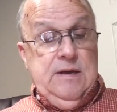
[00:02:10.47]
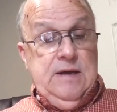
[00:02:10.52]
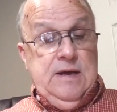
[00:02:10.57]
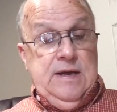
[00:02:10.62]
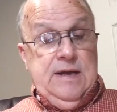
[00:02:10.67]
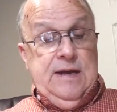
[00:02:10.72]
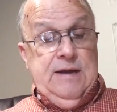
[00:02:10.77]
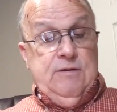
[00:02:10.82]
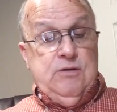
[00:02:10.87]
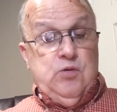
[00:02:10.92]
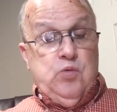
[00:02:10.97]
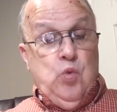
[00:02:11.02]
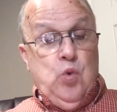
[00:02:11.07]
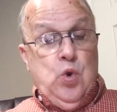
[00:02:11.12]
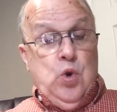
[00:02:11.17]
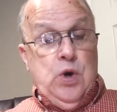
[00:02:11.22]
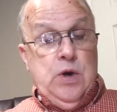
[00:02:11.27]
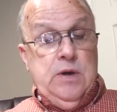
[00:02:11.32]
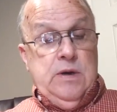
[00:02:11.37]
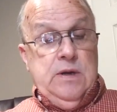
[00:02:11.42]
And that was
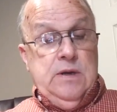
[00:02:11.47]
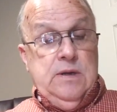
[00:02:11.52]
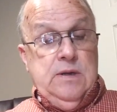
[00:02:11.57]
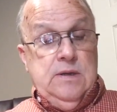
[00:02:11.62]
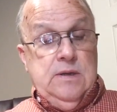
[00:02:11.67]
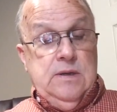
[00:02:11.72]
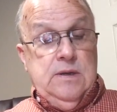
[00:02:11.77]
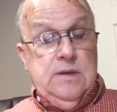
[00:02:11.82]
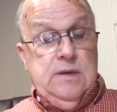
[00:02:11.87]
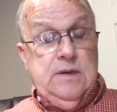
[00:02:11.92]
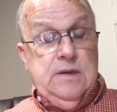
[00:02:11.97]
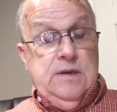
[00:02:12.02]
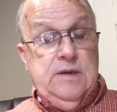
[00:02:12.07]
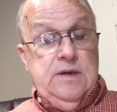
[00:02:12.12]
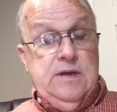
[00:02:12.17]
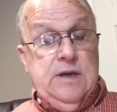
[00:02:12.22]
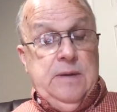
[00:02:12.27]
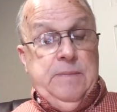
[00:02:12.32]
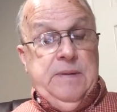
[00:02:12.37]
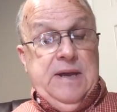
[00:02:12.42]
Warren,
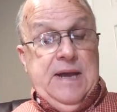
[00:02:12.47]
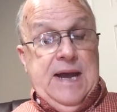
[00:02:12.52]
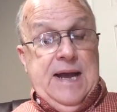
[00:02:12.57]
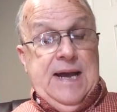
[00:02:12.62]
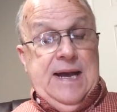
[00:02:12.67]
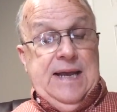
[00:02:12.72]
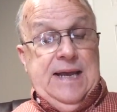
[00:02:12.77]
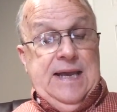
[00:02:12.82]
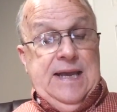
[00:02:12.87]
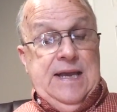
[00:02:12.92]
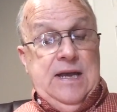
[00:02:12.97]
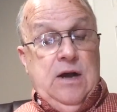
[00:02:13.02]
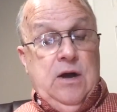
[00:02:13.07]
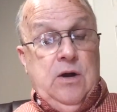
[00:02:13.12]
W I E